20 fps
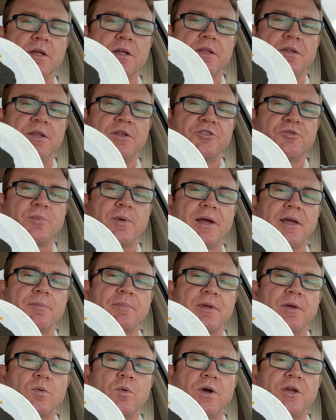This might
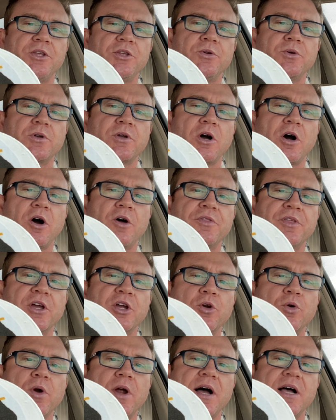be what you call the
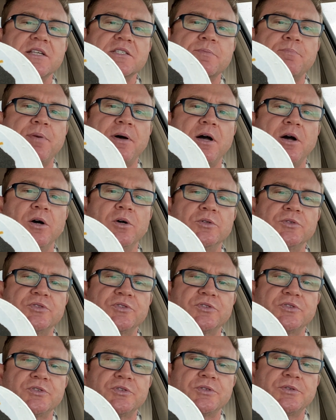cross
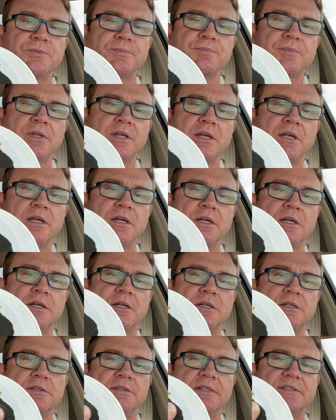post.
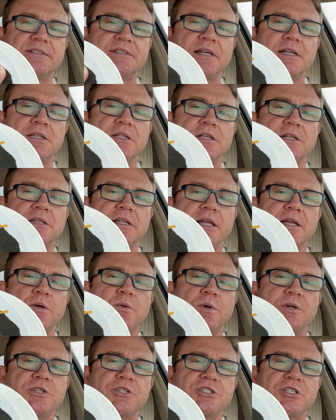Doesn't that look like
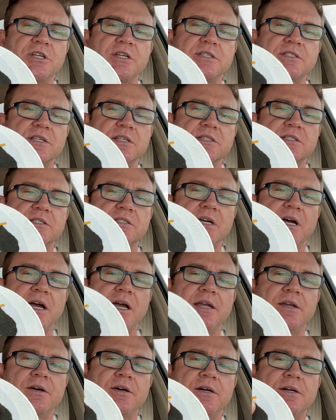what Jesus
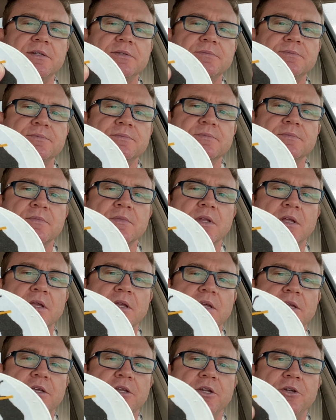died on?
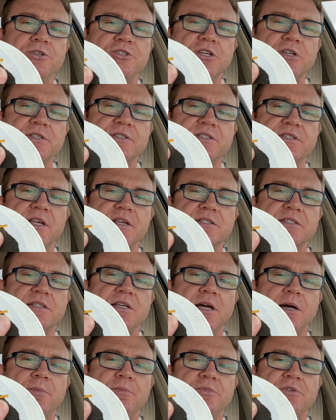You know, Jesus says,
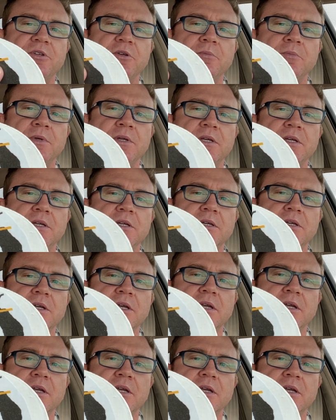come to me,